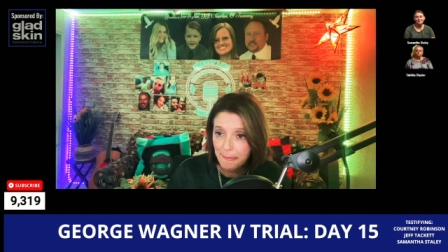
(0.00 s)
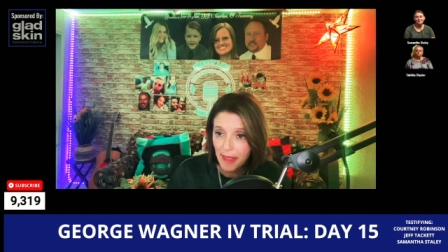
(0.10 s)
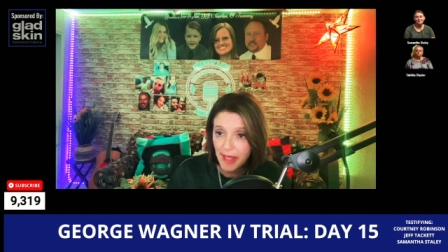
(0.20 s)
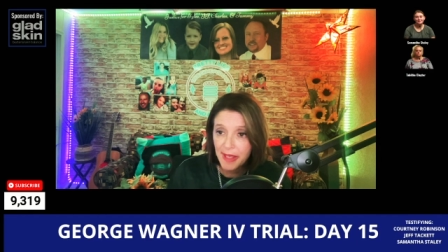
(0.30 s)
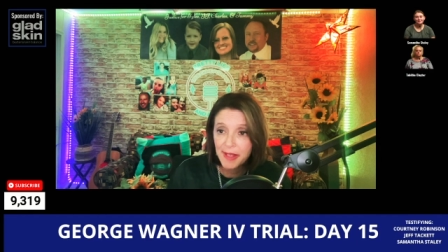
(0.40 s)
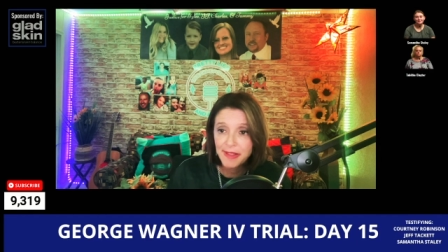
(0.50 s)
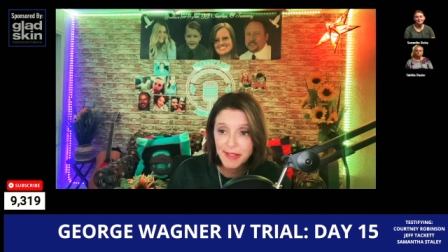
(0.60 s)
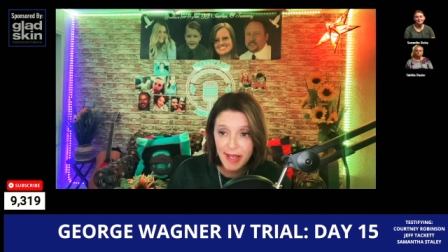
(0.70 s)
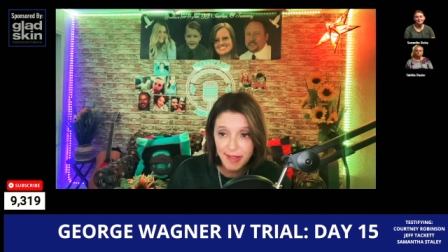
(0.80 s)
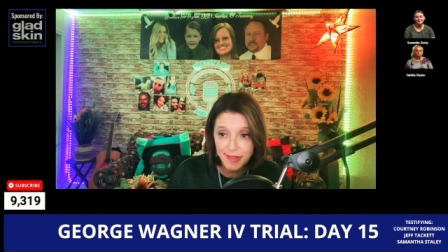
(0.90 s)
and
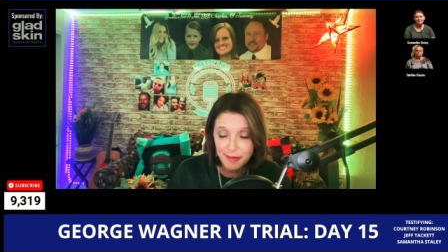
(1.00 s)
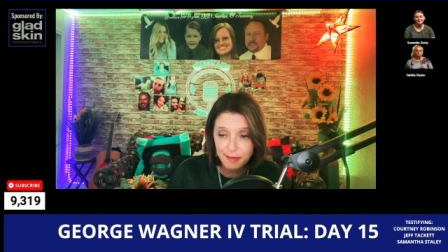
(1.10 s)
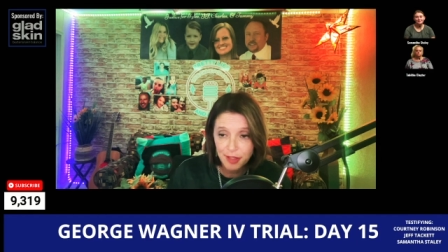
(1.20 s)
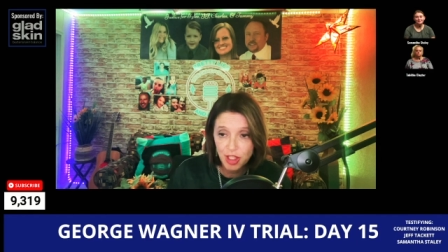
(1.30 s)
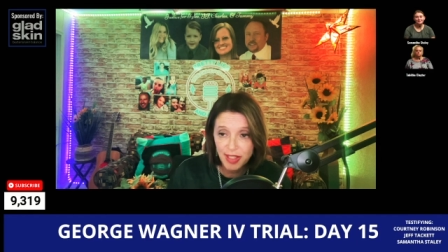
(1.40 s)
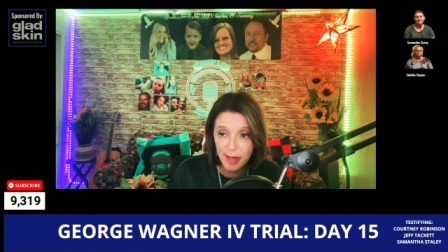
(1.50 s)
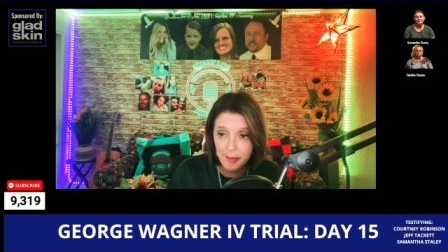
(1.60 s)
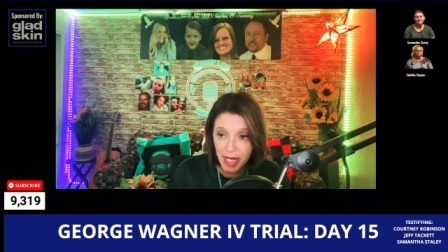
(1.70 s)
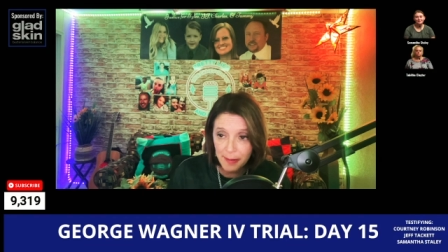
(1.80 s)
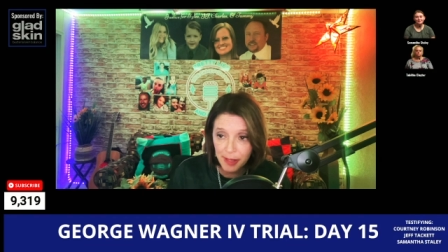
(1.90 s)
yes, she said in
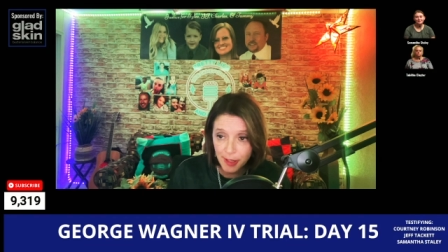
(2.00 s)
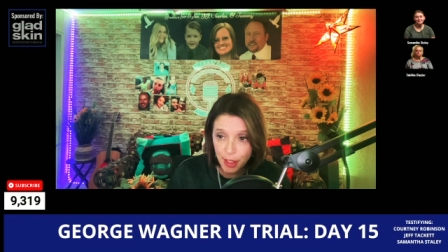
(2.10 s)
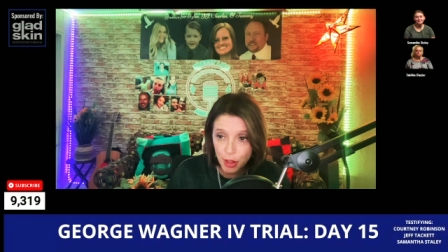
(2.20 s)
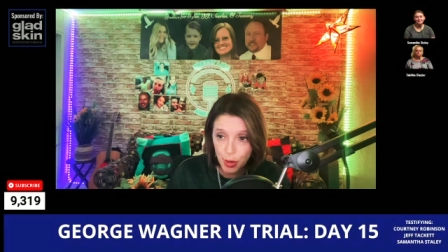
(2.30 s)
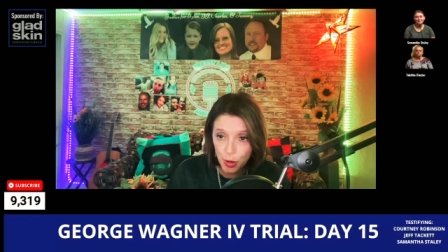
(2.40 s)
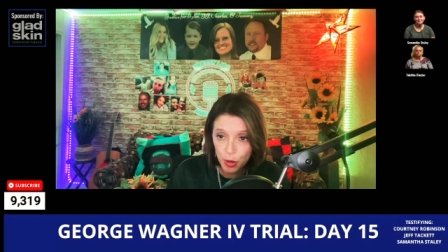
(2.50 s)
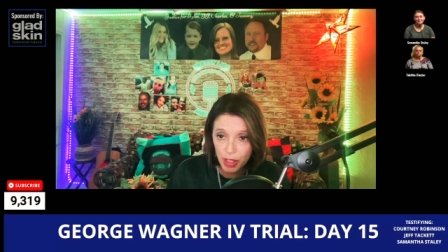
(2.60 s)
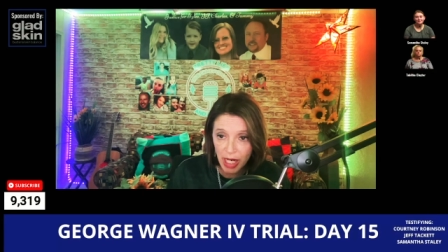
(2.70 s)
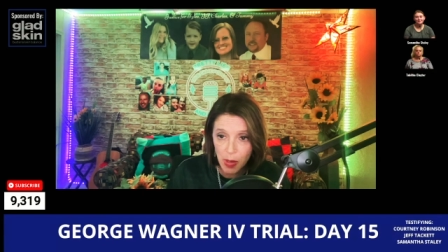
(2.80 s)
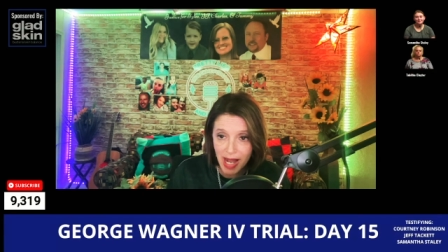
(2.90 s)
my opinion George
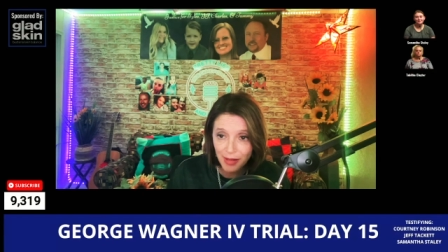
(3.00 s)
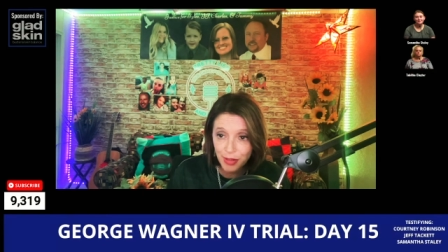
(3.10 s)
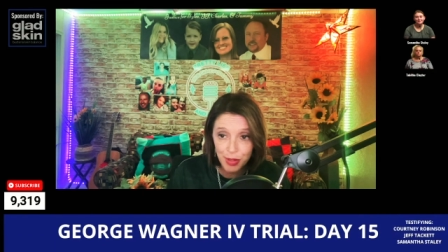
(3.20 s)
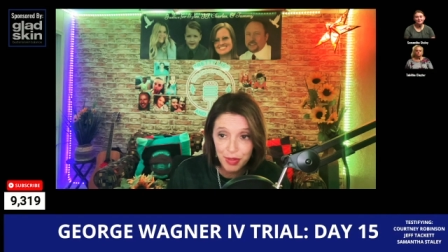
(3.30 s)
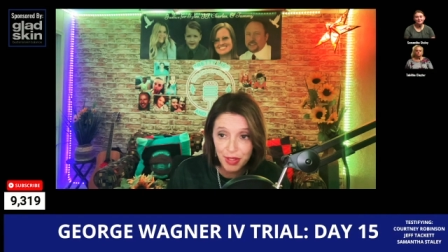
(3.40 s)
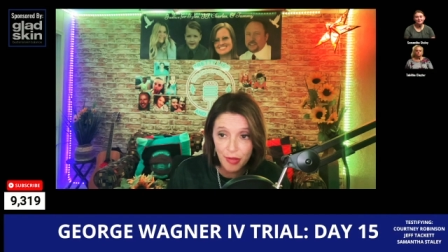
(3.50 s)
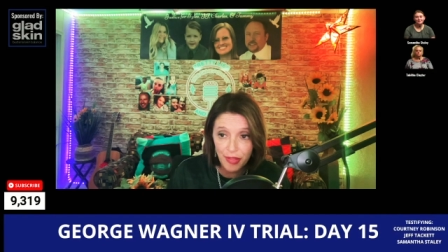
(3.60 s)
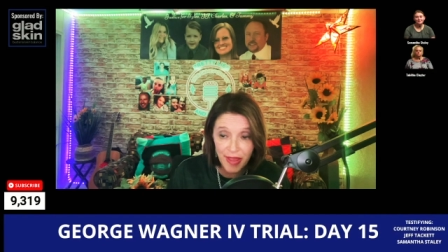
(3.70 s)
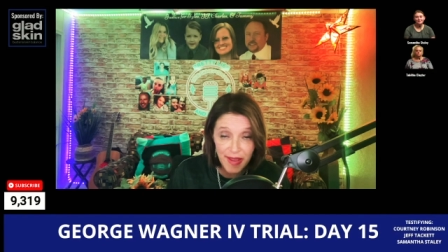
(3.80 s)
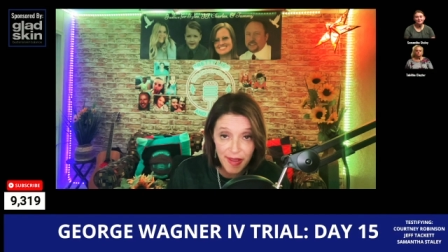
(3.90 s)
would go out and do his own
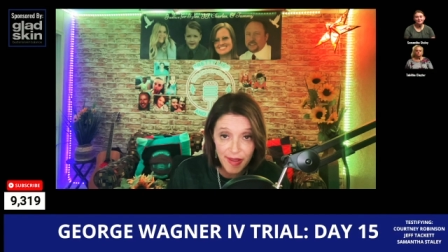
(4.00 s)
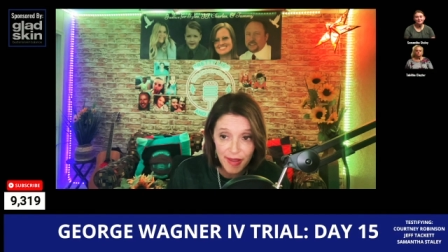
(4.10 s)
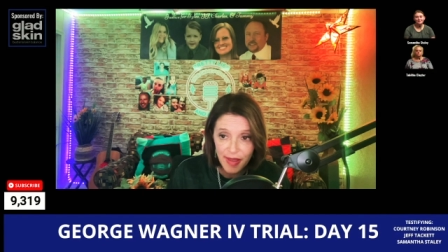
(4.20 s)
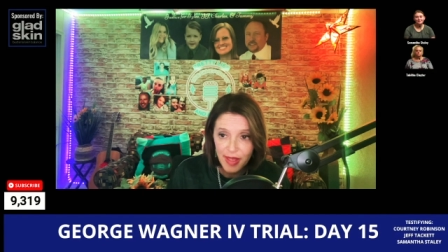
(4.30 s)
thing.